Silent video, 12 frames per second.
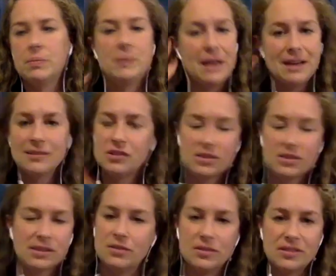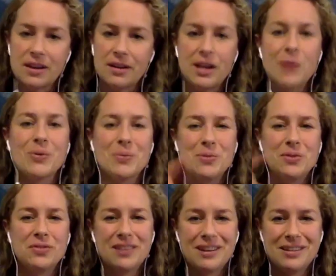just as you said, it removes
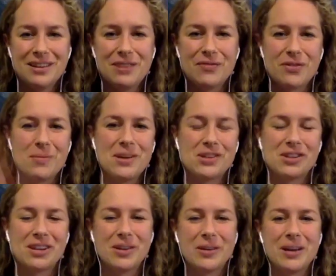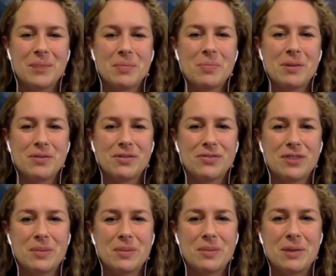a lot of the information going up above the
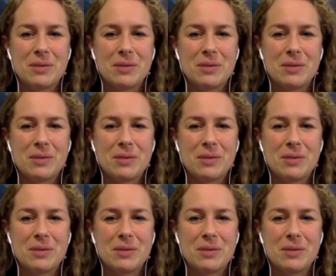fundamental pitch.